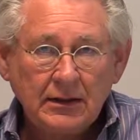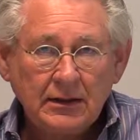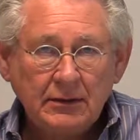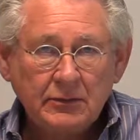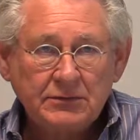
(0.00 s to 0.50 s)

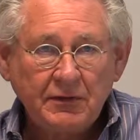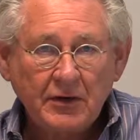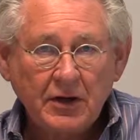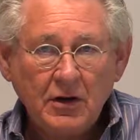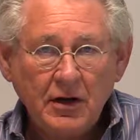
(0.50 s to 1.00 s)
it was
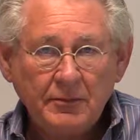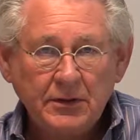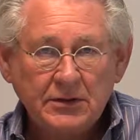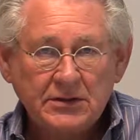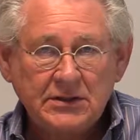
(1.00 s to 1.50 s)
very
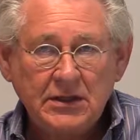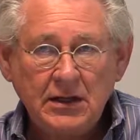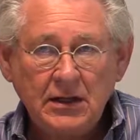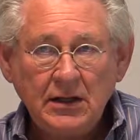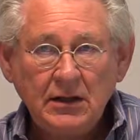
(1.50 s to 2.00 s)
common to
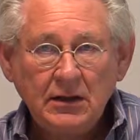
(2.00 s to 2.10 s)
see